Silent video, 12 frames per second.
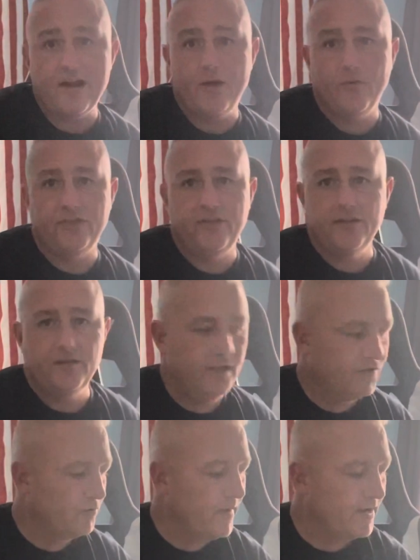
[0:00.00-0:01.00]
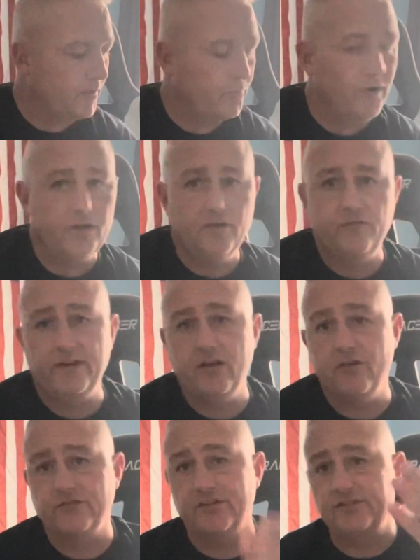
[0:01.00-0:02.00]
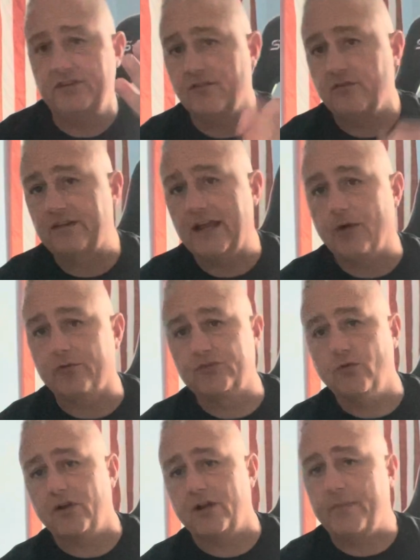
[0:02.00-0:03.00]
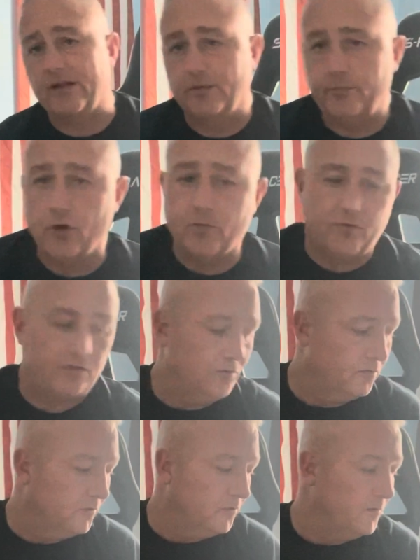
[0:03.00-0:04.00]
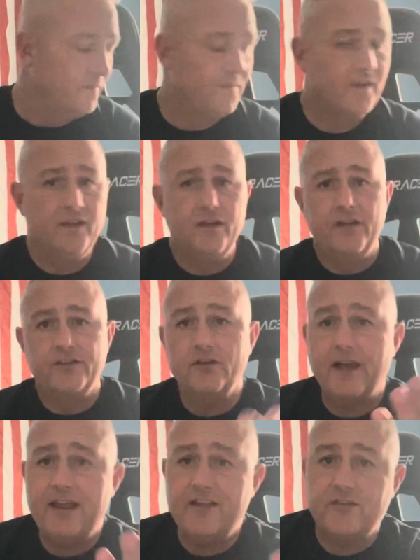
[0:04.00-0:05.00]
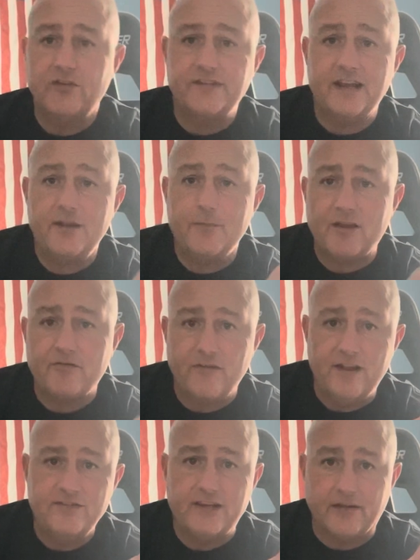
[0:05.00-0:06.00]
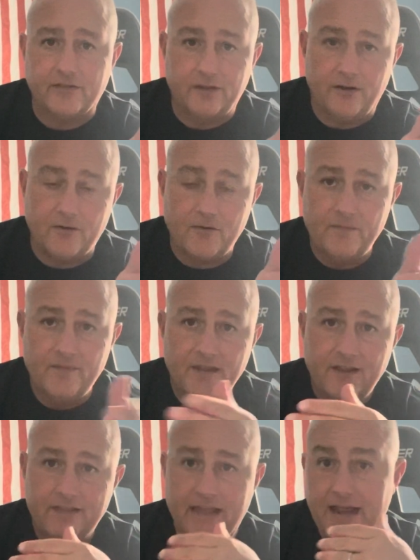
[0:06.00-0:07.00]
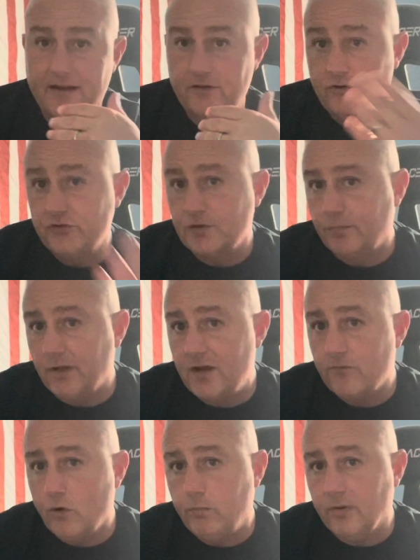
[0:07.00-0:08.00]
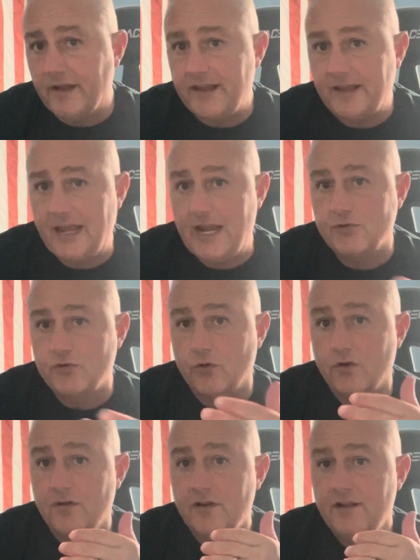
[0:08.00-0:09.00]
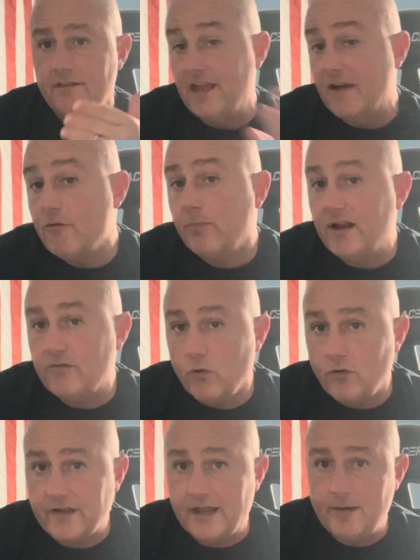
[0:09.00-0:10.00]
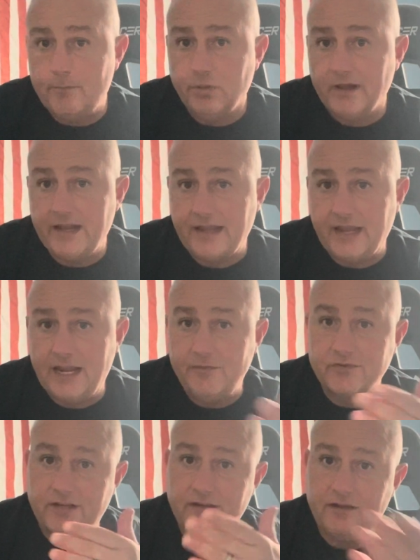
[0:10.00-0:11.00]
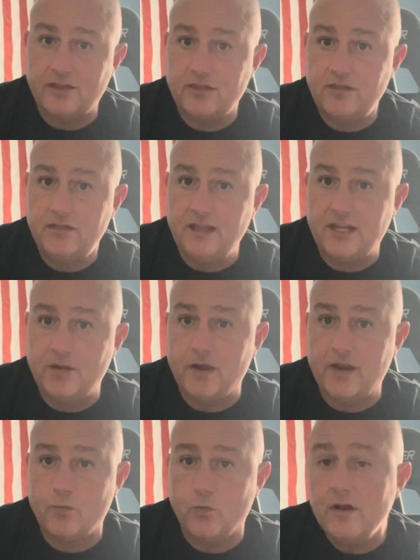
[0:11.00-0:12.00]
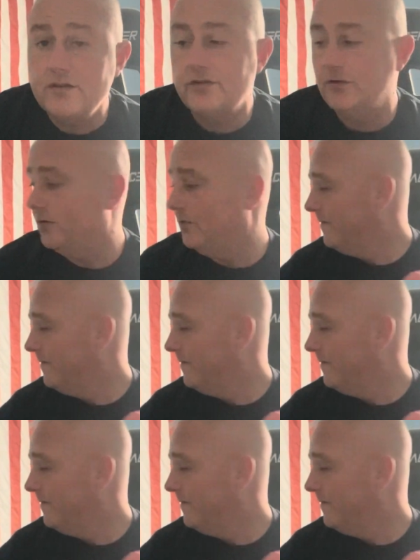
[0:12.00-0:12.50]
that with you. This would make a pretty good video since the other day I was talking about the Pulp Cthulhu. So hey, if there's any of my friends out there that used to play role-playing games or never played role-playing games and you think you might want to,